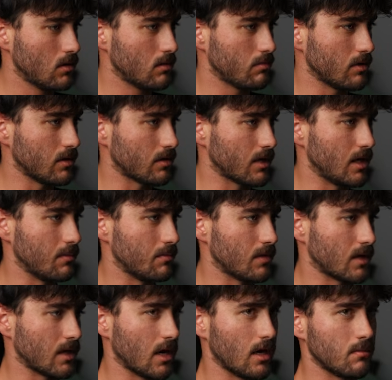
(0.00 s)
but I'll keep the
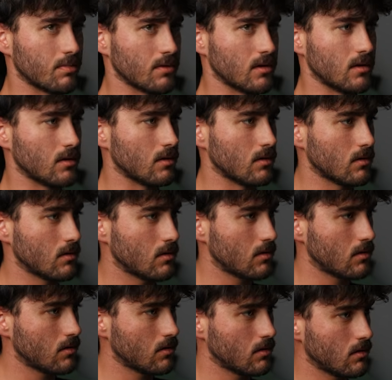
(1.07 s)
cape in.
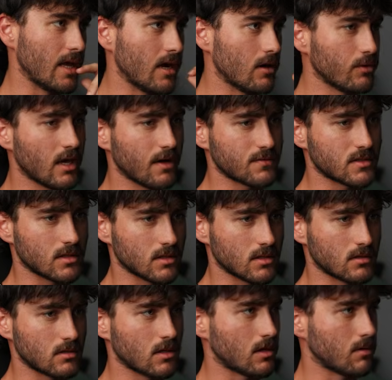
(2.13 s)
Now we have
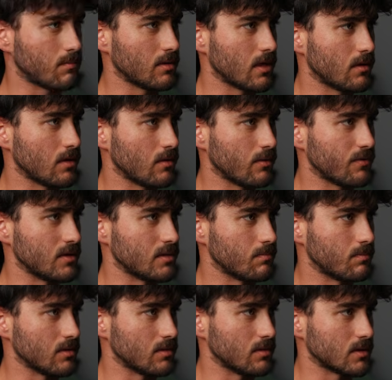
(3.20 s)
to kind of play around with these
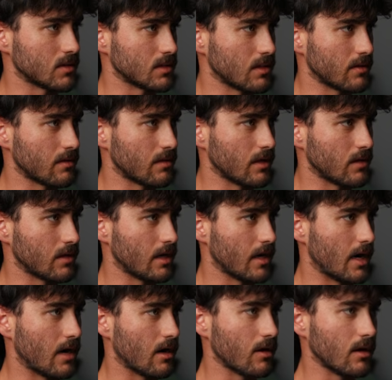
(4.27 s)
blues because I think they
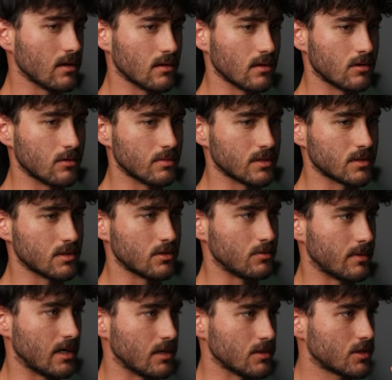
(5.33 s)
are a little bit too
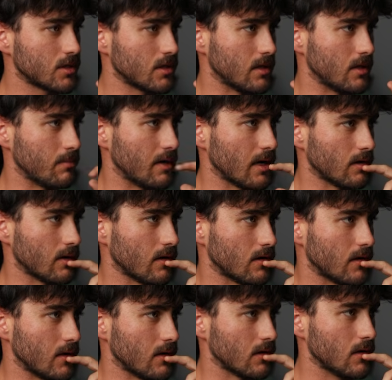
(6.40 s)
much in the
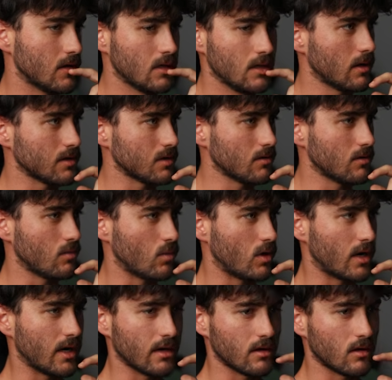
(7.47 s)
background here. I don't know
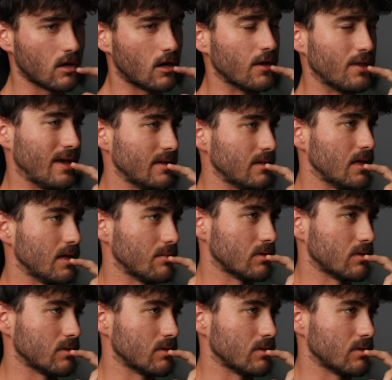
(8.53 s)
why. Oh, yeah,